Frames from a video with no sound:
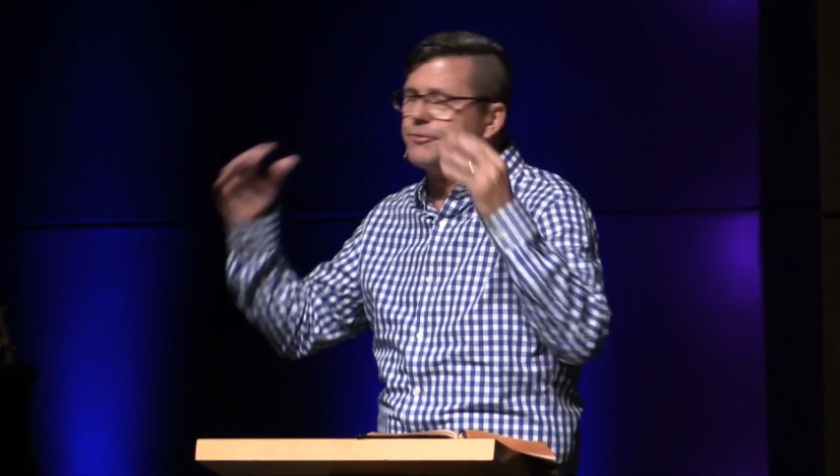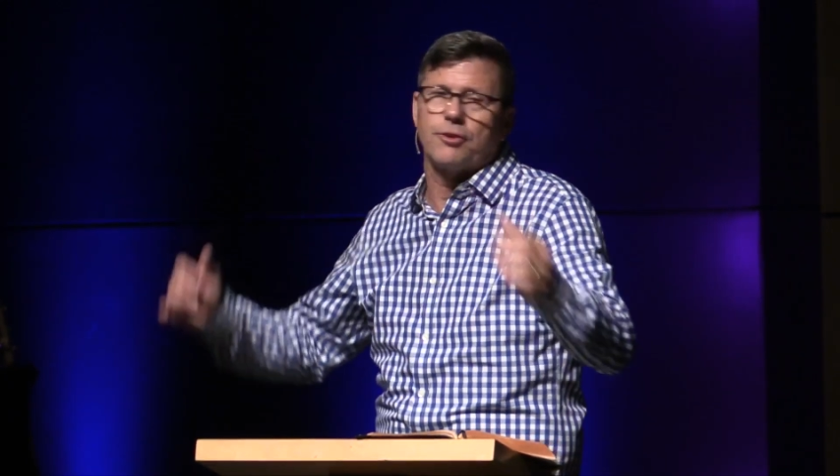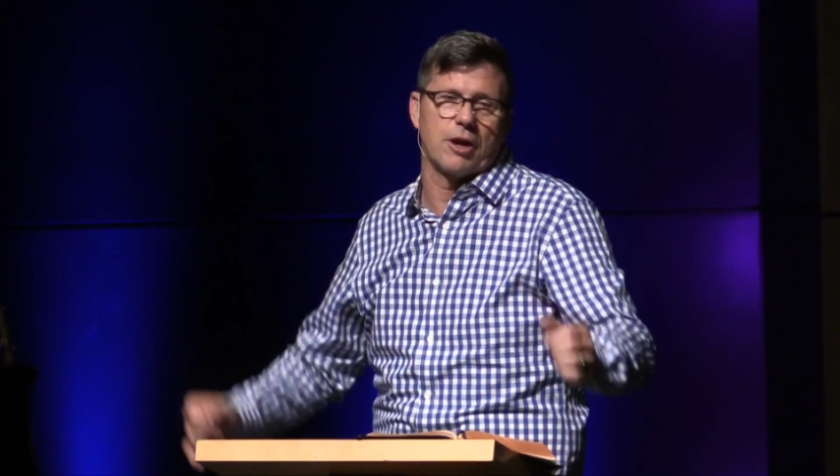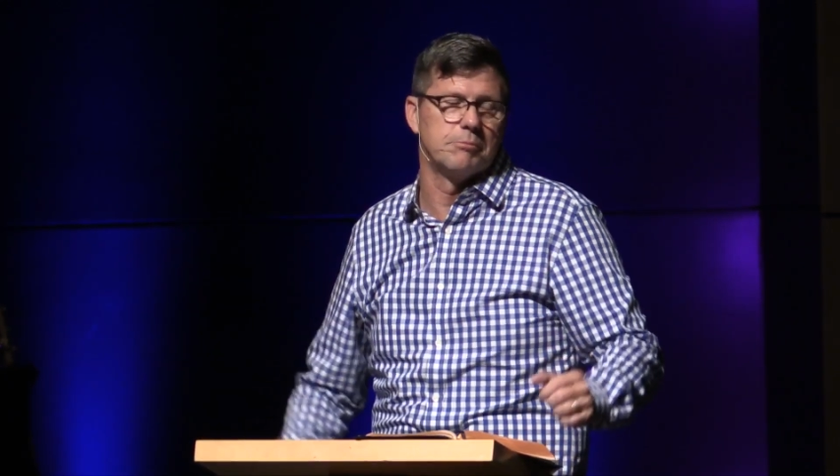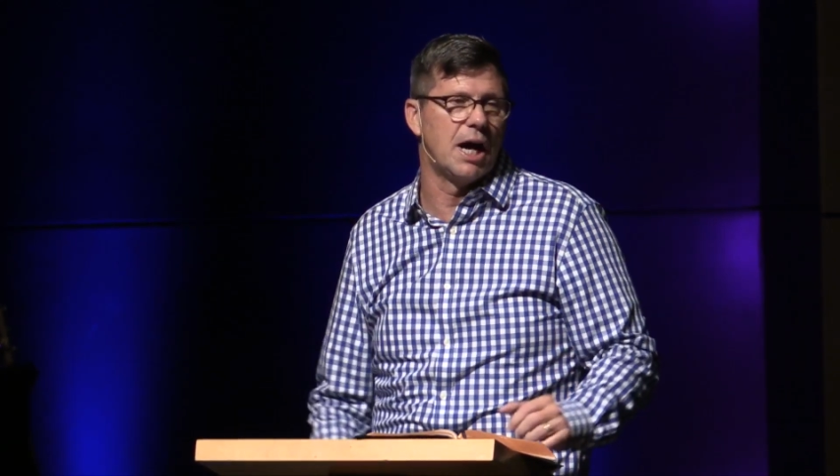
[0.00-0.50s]
to
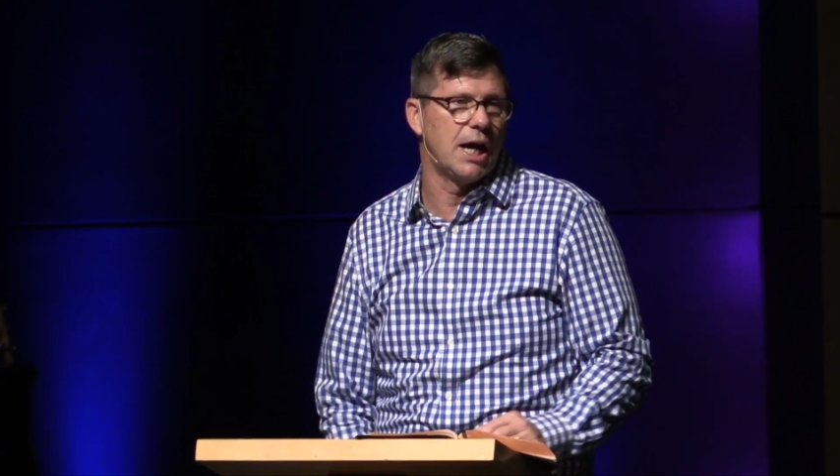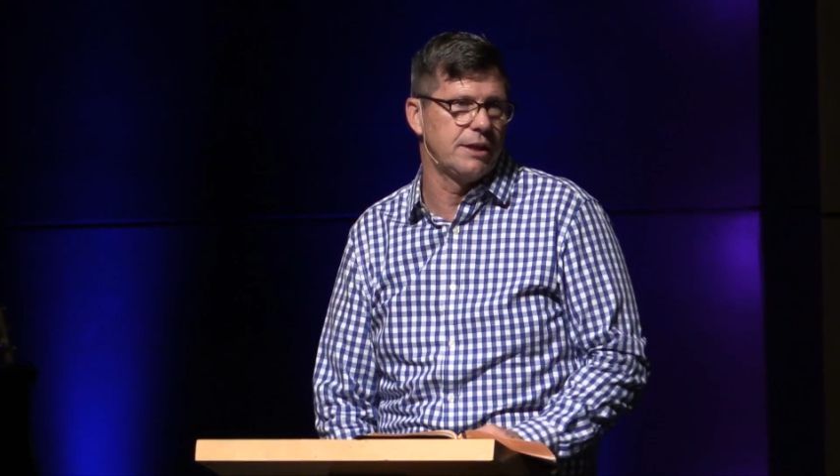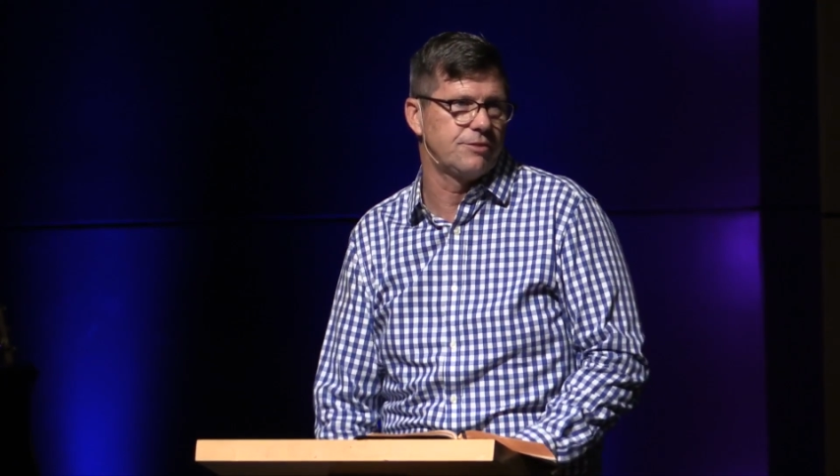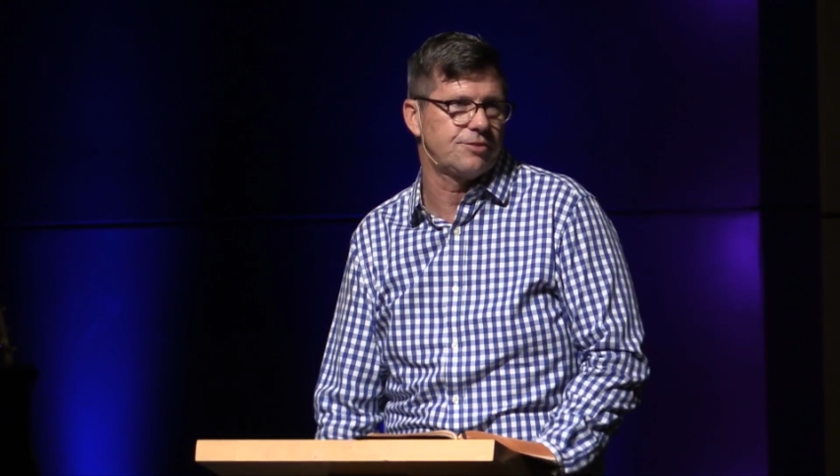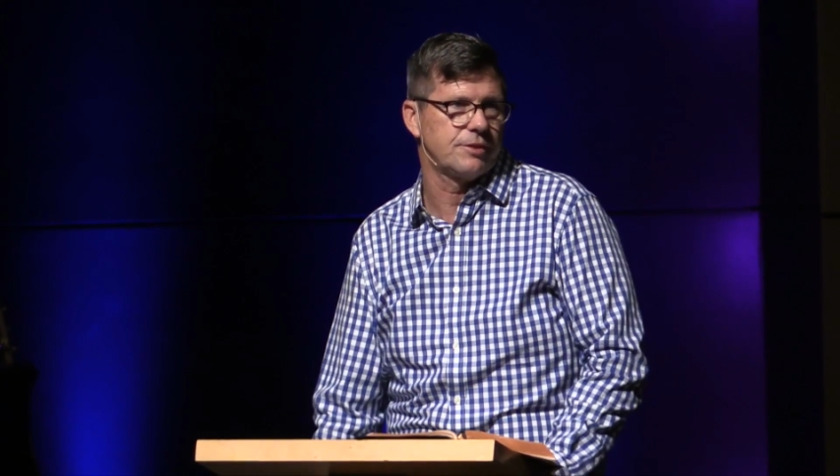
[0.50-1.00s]
our
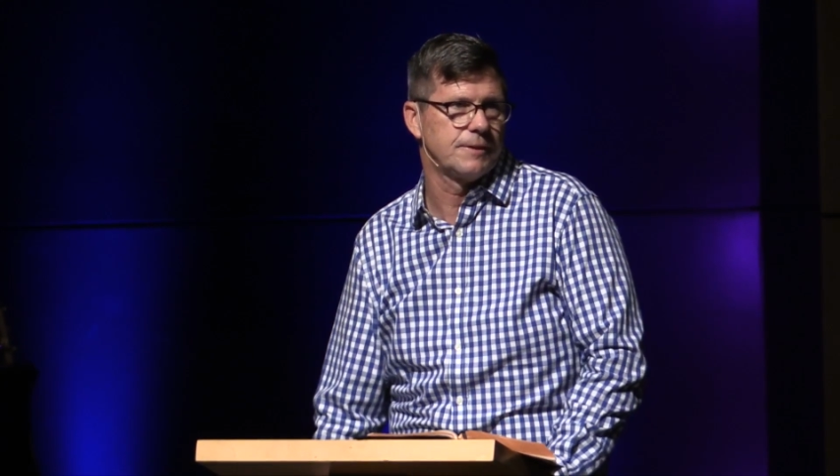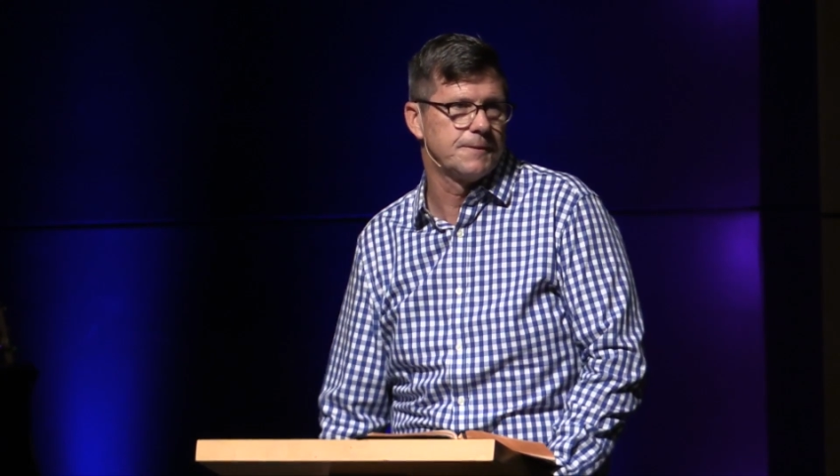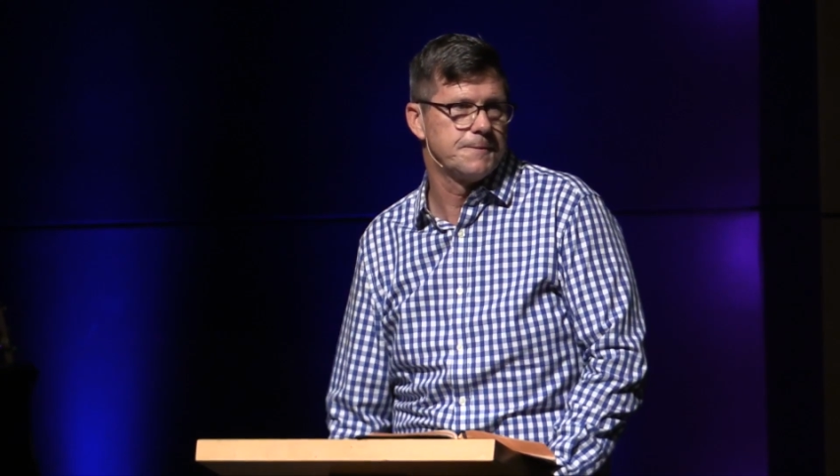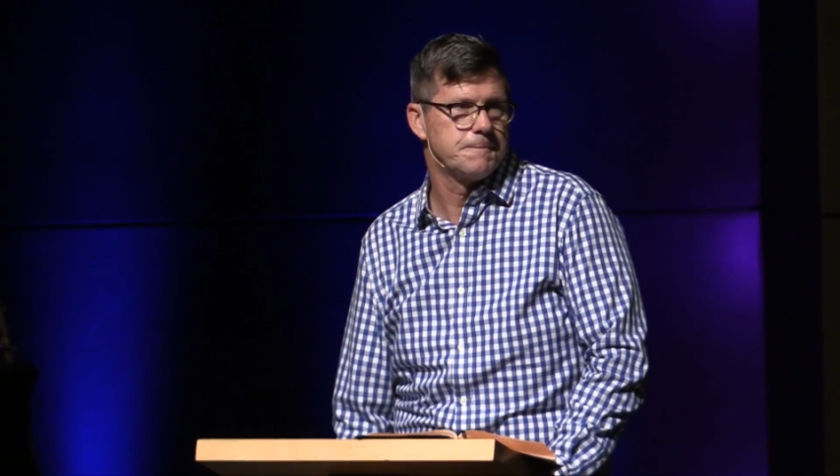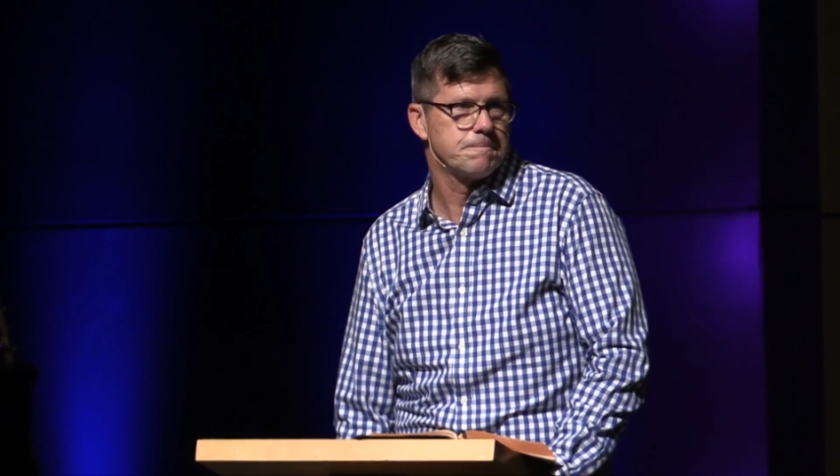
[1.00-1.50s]
minds.
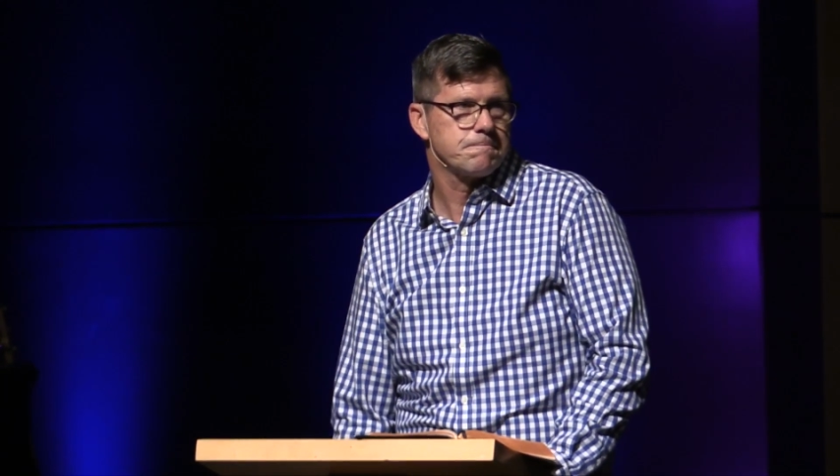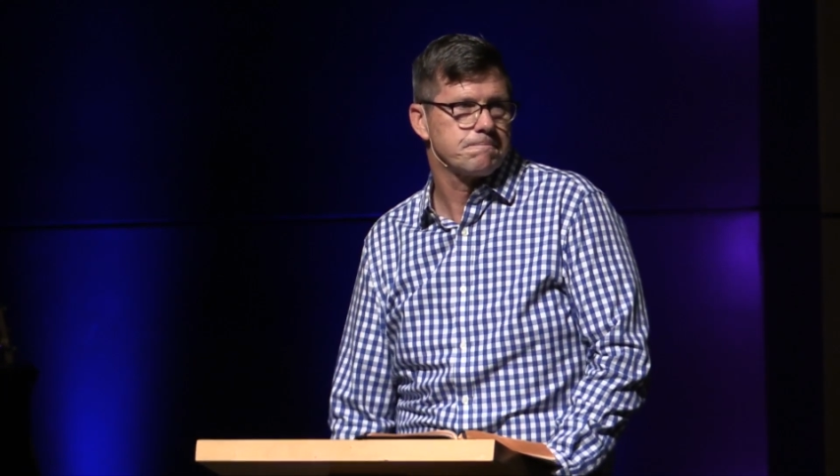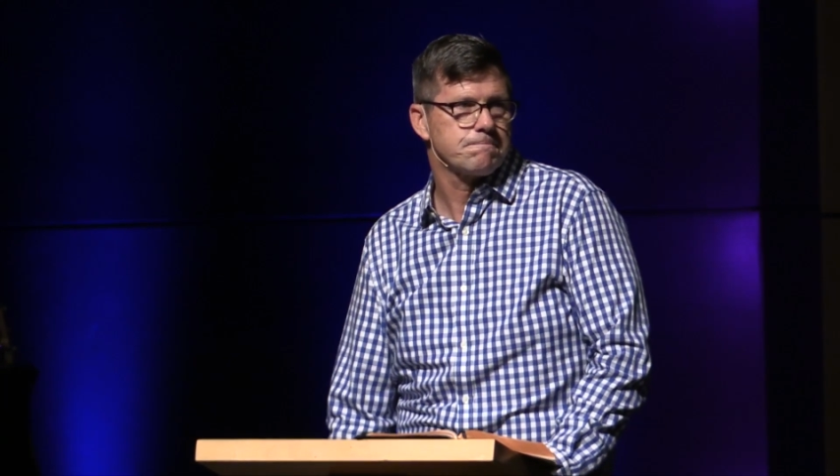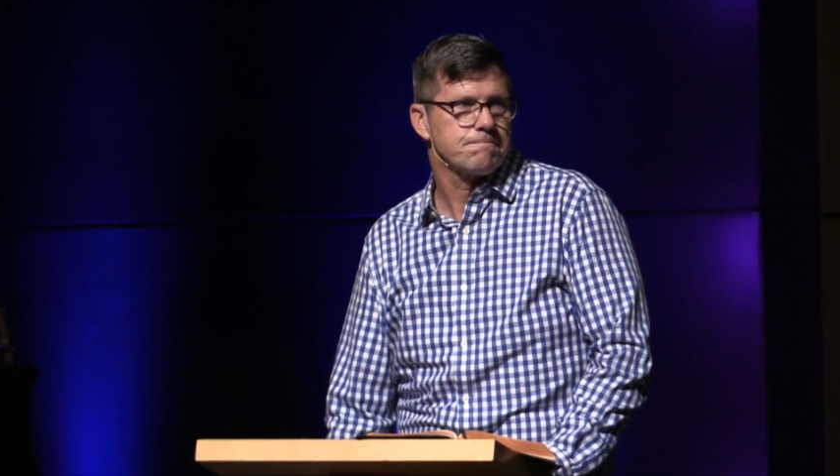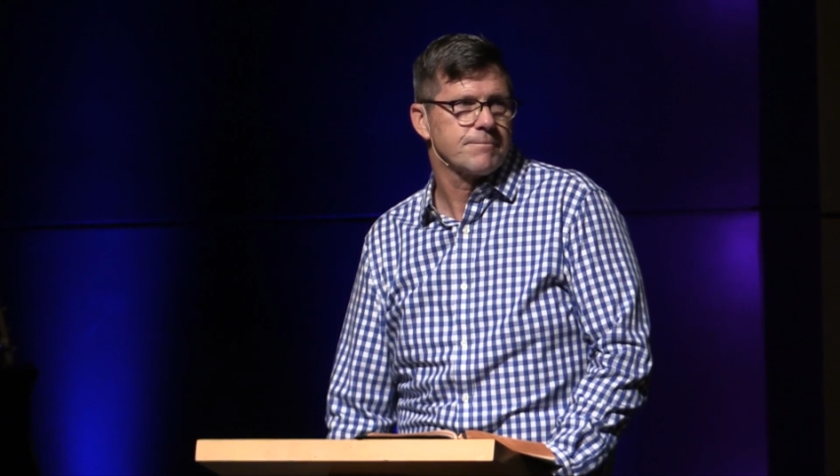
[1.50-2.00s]

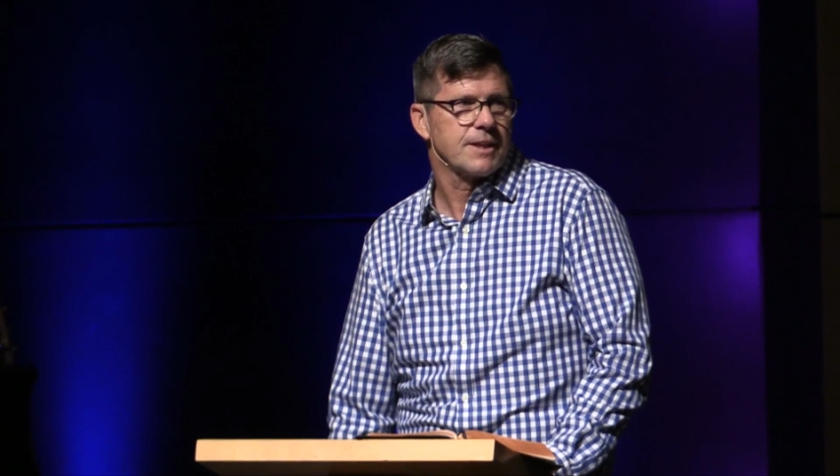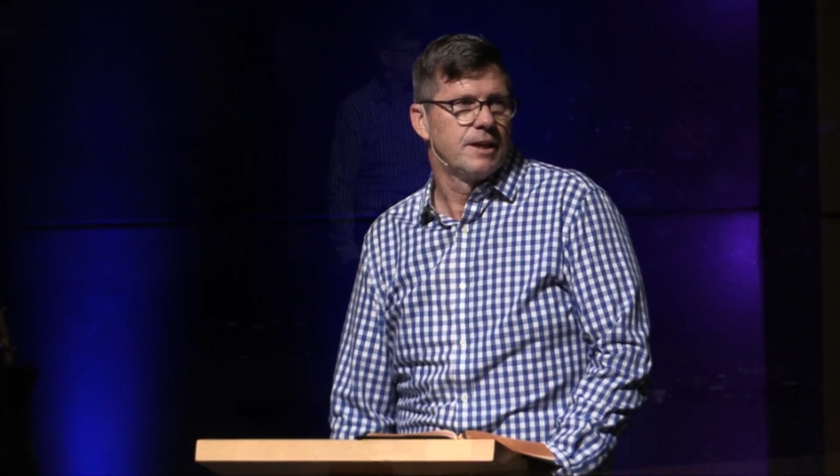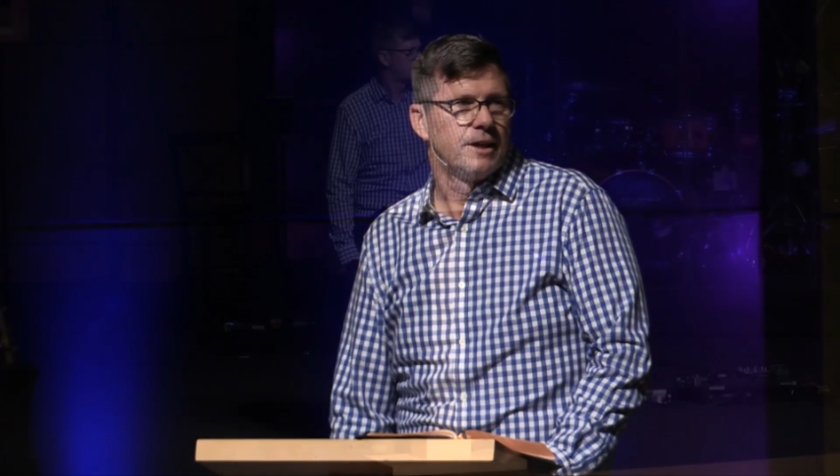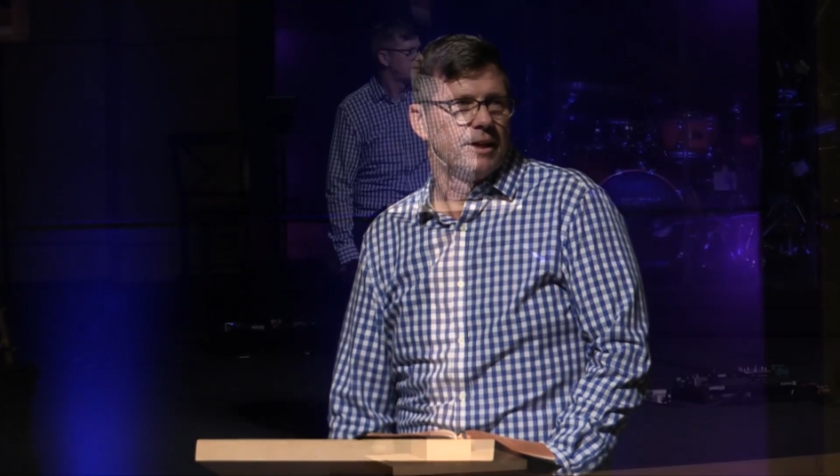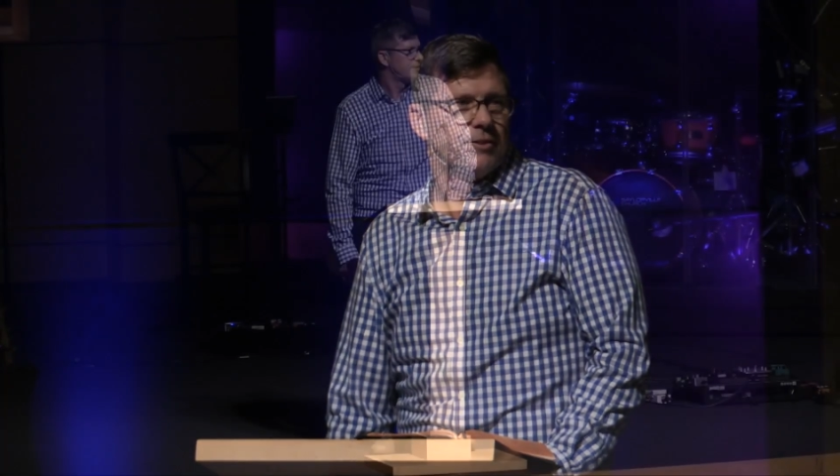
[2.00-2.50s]

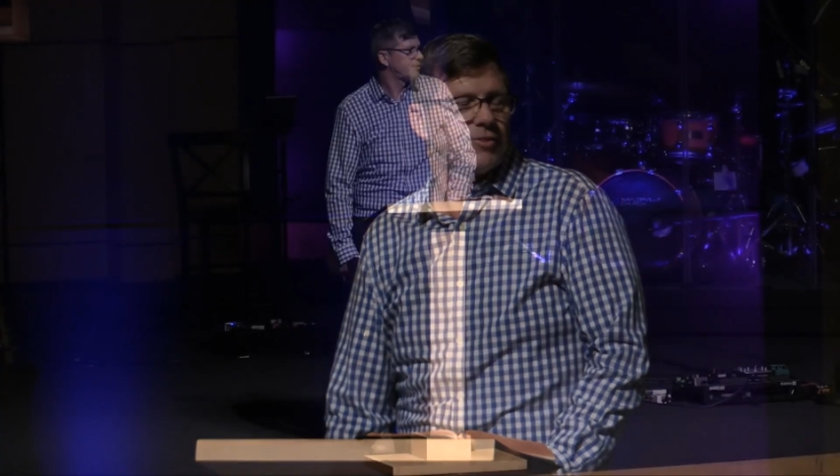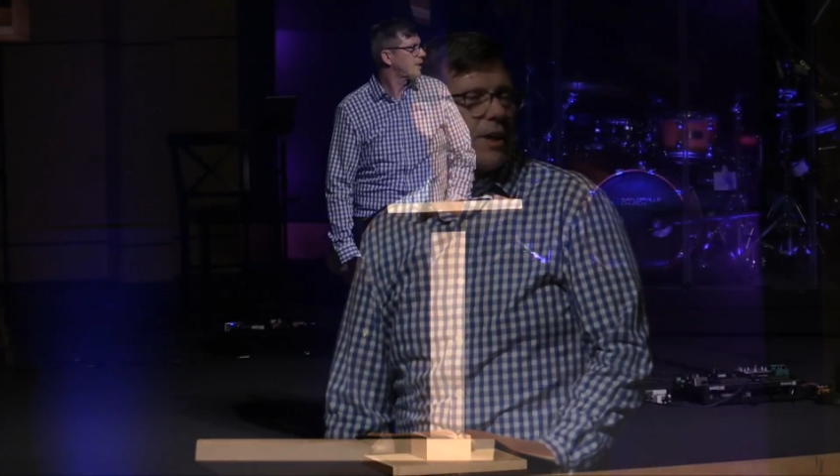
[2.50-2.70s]
Just